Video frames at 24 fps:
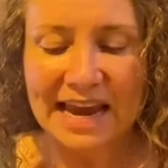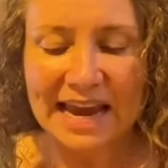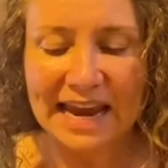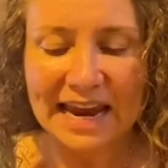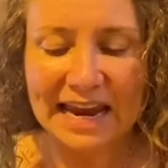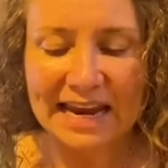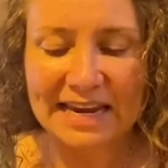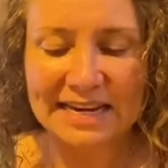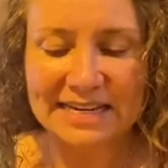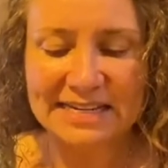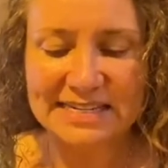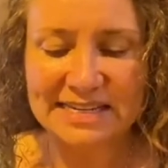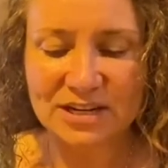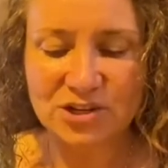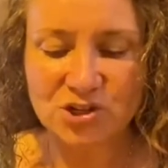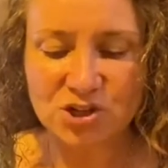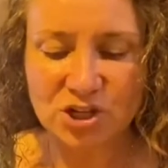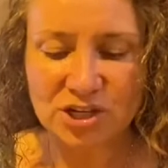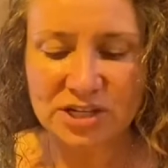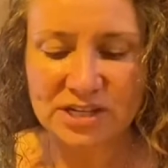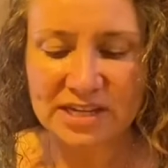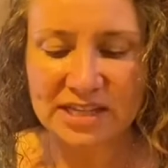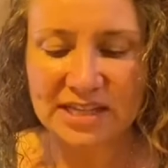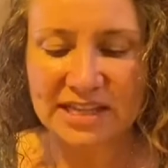In
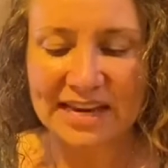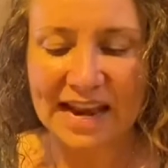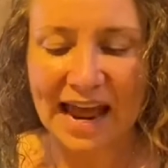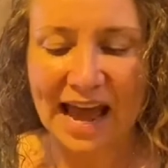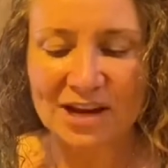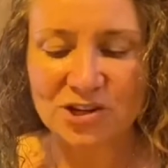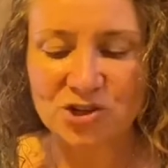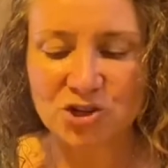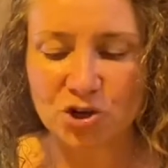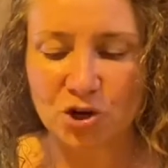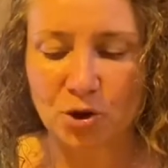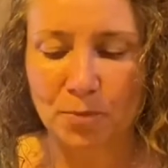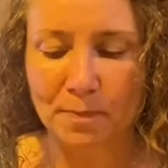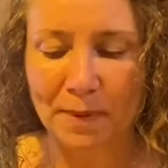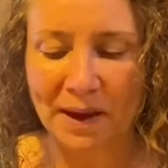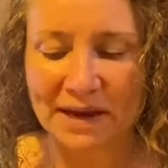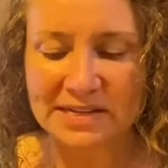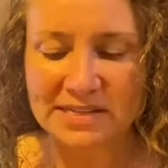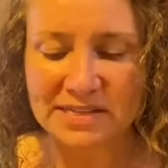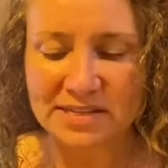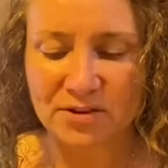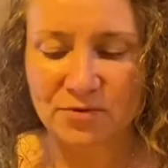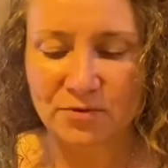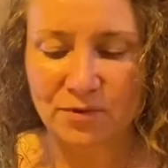addition to the National
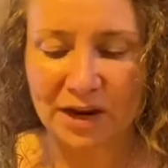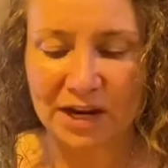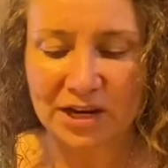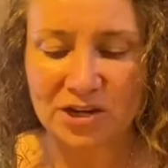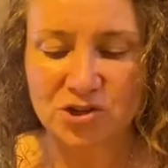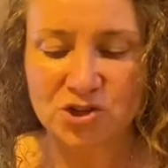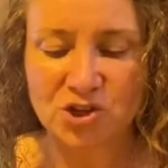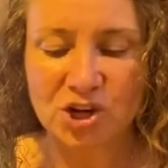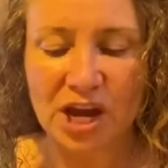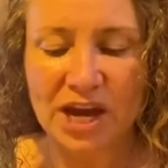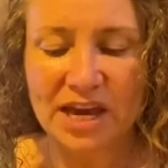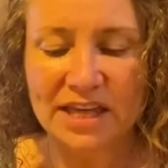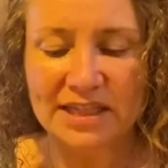Bison Range,